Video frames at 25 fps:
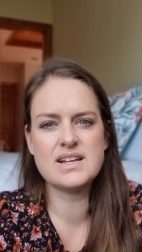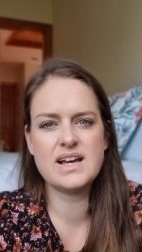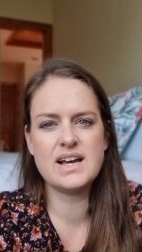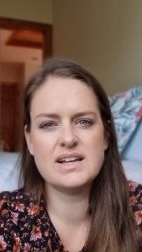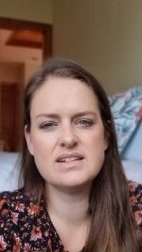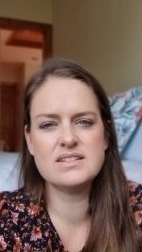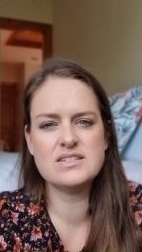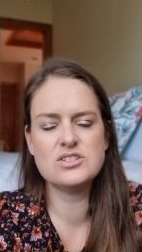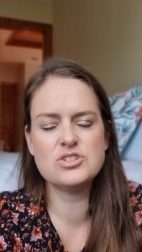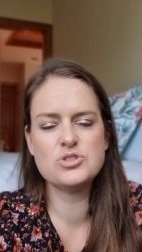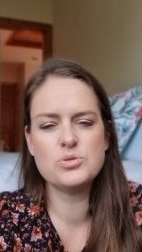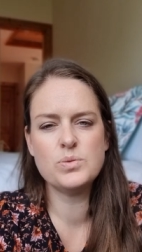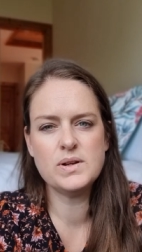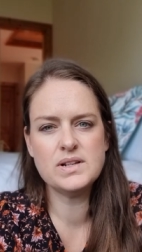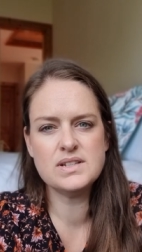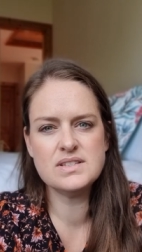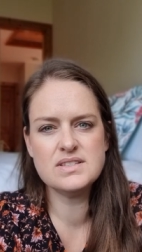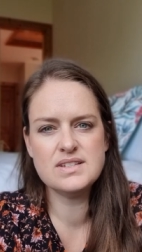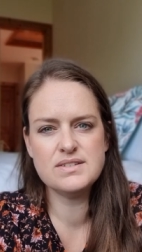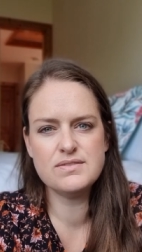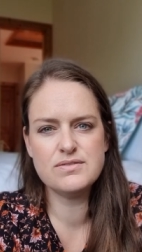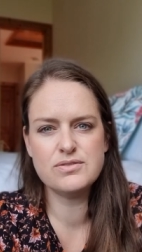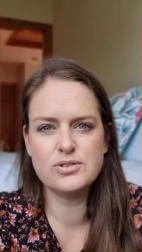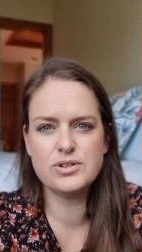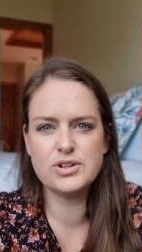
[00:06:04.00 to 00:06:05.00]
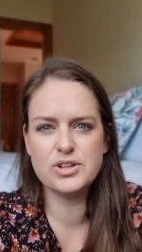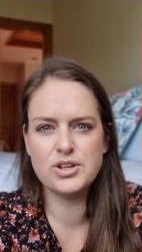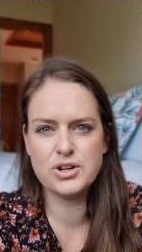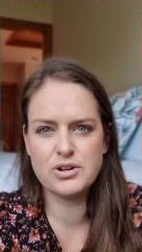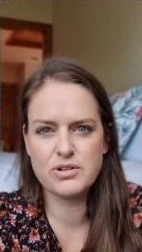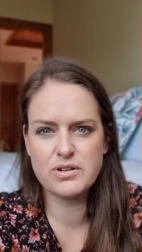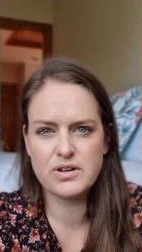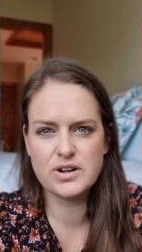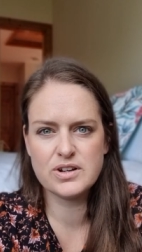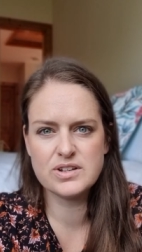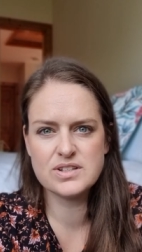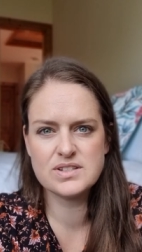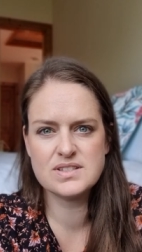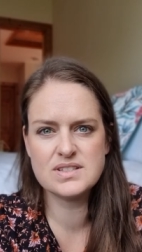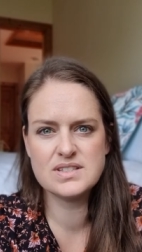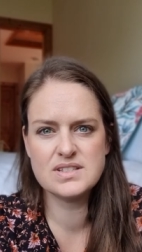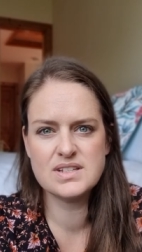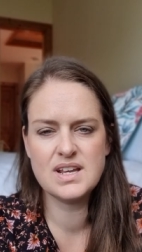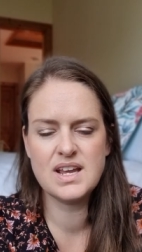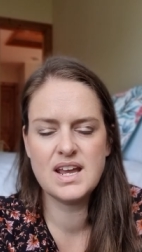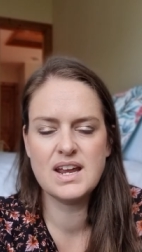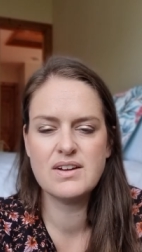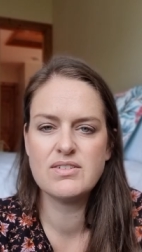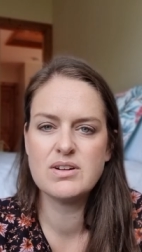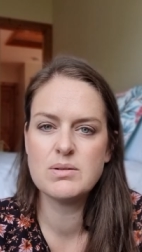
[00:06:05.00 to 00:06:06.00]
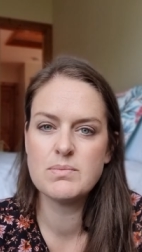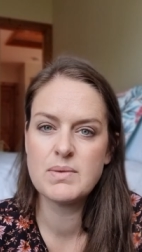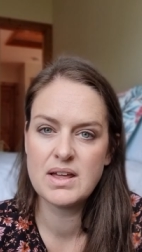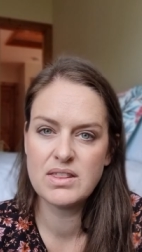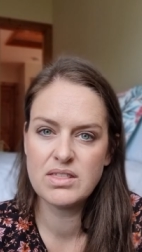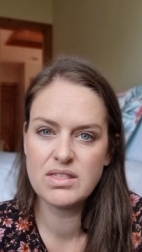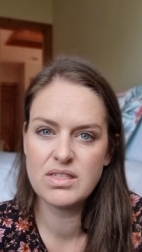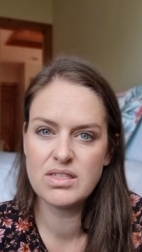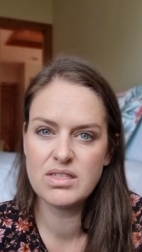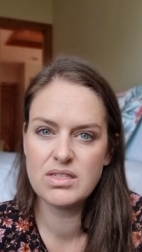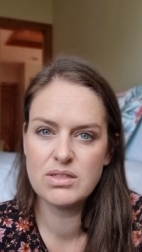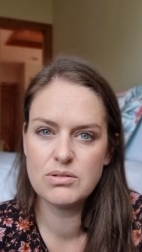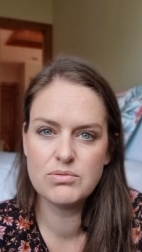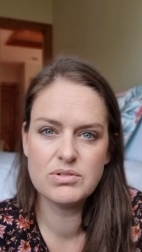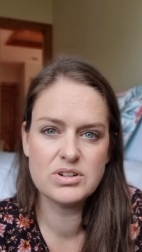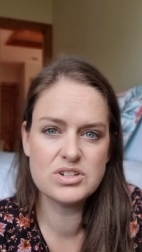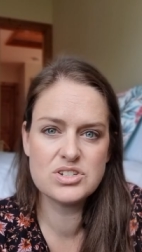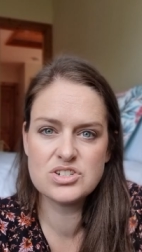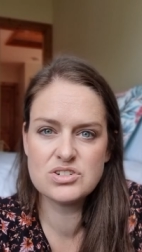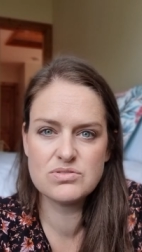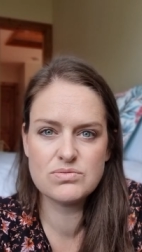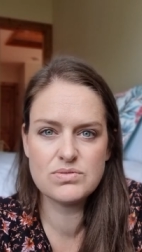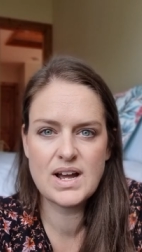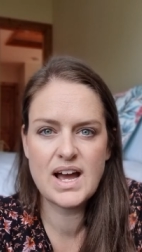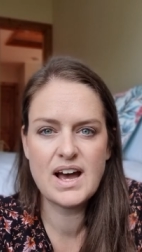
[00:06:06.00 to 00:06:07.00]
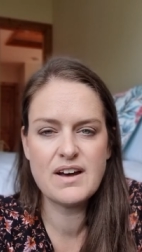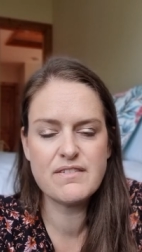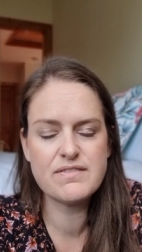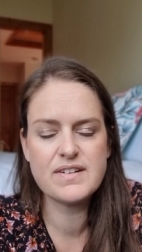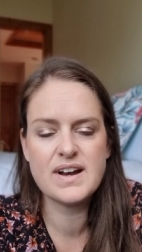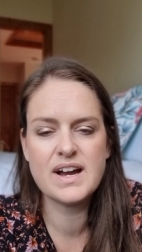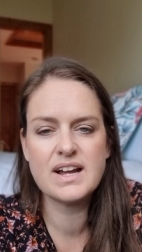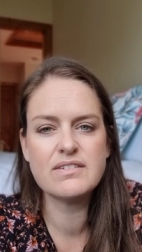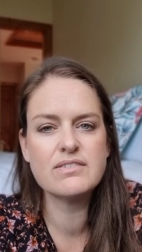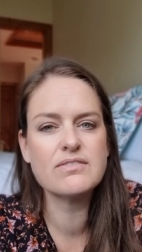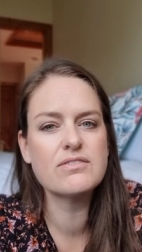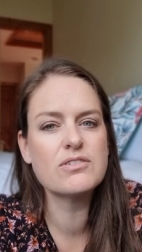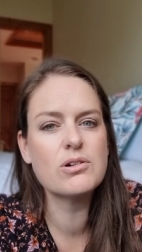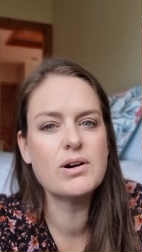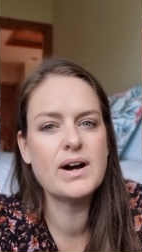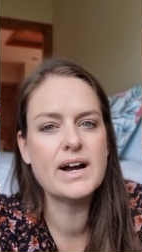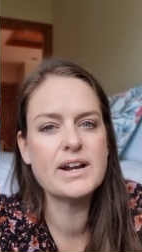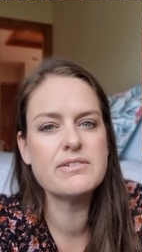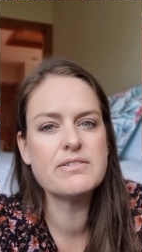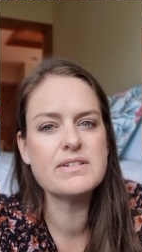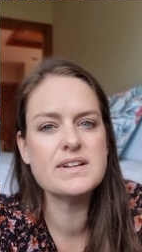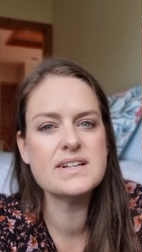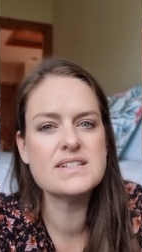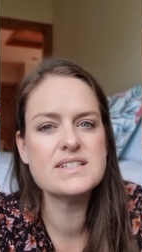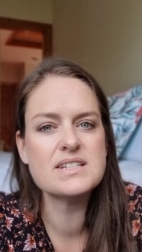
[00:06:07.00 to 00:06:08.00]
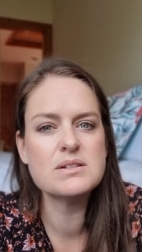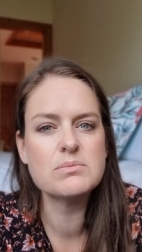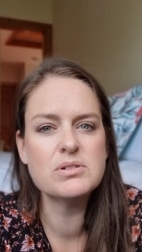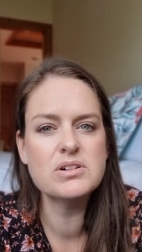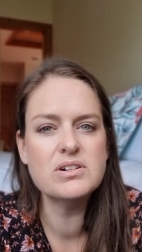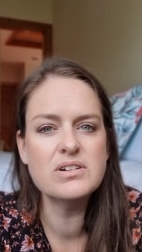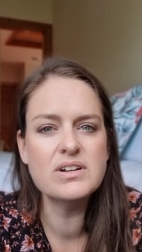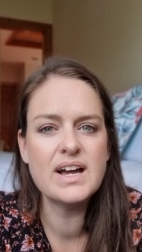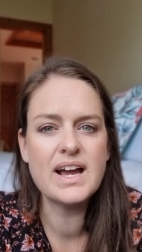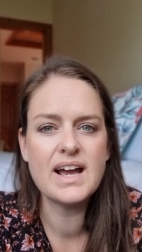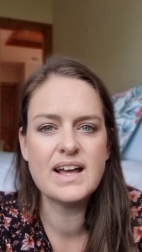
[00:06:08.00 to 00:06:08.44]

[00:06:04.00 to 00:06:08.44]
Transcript: us 24 euros every month which I find quite reasonable.